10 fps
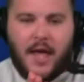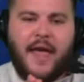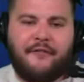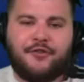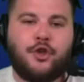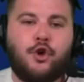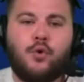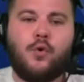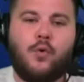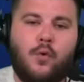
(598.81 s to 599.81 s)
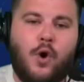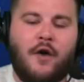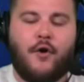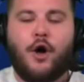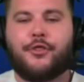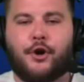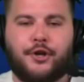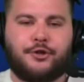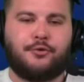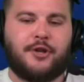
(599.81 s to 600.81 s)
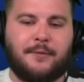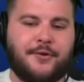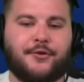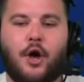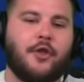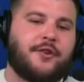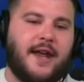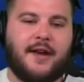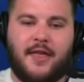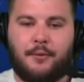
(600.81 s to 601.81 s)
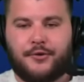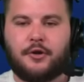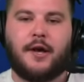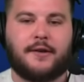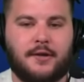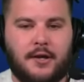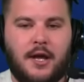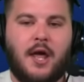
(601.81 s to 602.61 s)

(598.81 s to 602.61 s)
If you of all 32 teams, this is all the data that was collected.